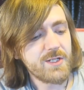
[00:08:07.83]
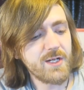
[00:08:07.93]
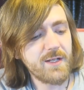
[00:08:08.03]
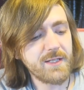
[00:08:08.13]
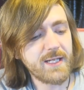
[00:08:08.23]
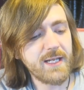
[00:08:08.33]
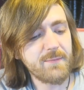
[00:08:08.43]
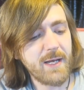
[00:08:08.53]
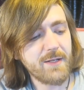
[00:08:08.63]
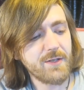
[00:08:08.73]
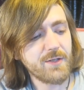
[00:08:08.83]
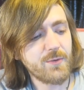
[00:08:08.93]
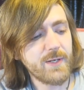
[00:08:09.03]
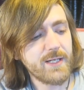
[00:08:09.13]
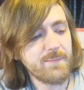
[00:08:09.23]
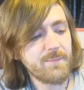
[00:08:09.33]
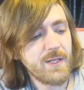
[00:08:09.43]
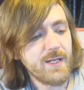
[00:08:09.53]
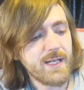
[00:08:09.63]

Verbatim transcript: She liked the king better than the queen.